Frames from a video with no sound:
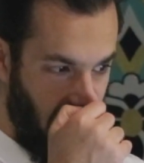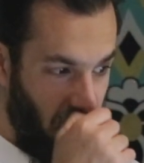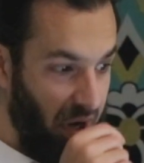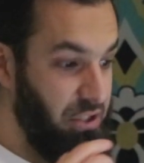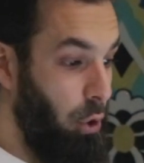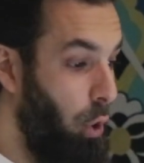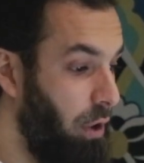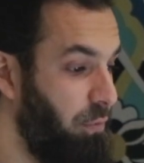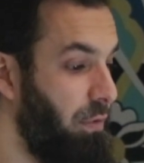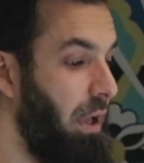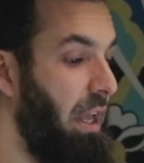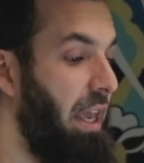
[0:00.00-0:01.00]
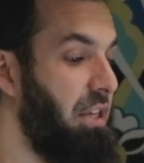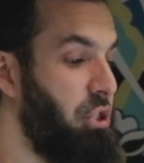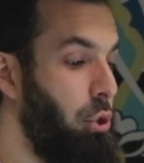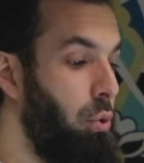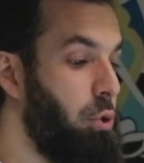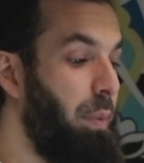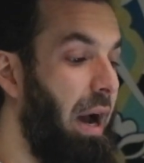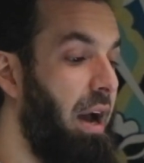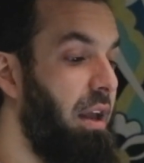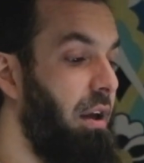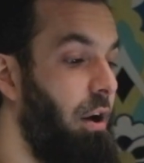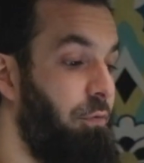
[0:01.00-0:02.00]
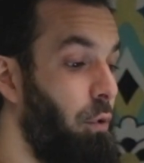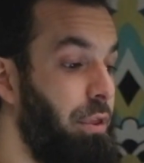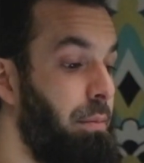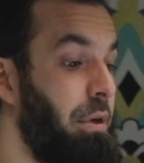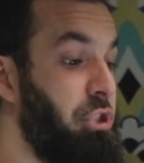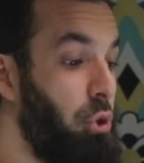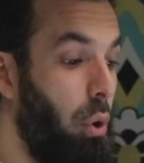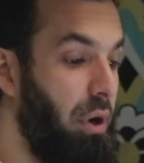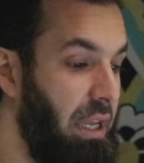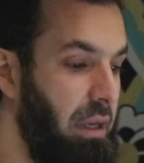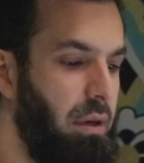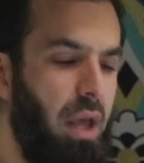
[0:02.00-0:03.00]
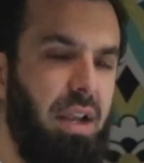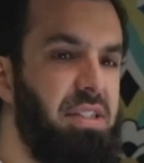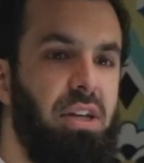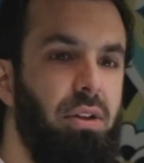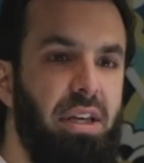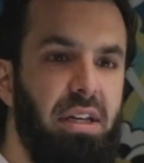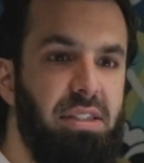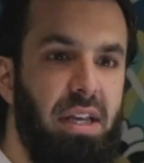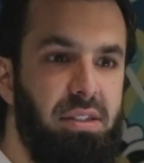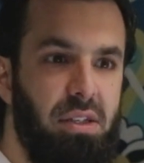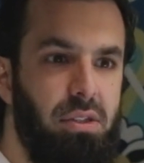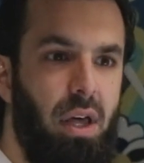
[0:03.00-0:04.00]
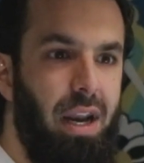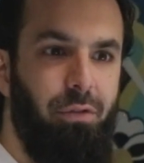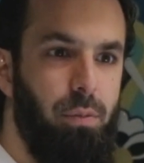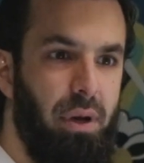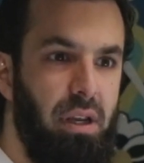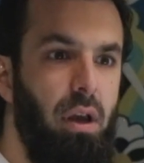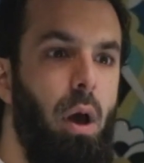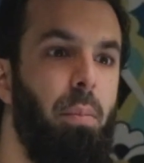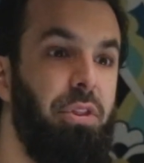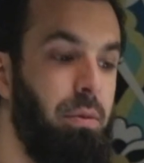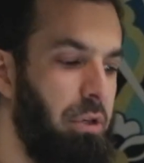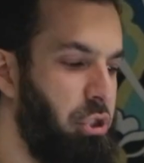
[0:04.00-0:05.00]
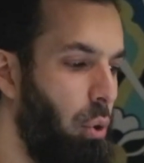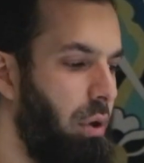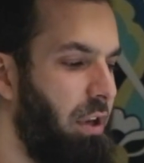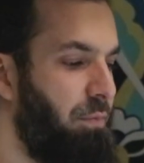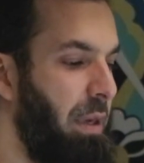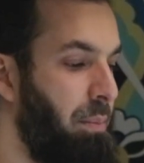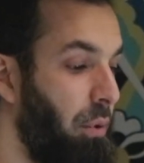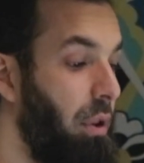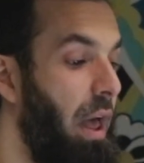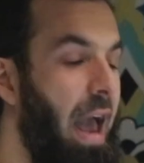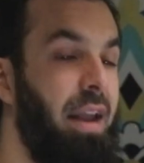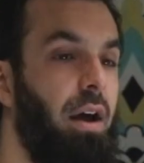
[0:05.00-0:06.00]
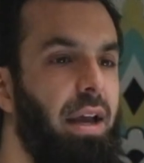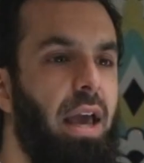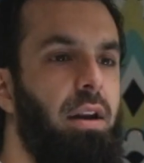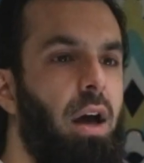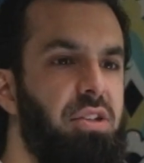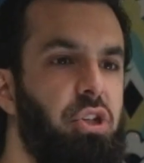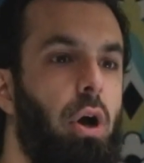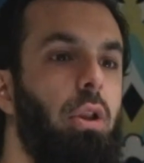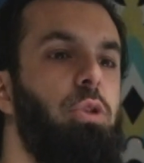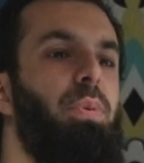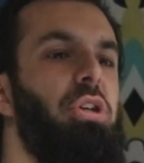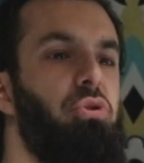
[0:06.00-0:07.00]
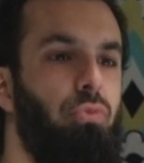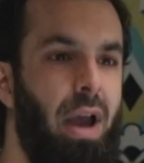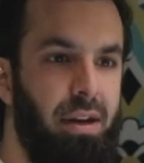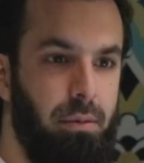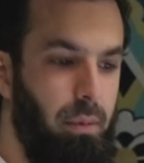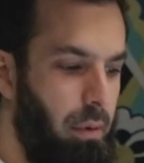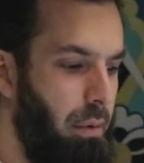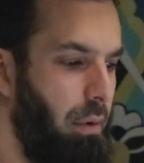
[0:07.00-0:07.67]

Whereas urf is used for the majority, not necessarily consensus, not everybody, but the majority of people, and again, not scholars, but just random,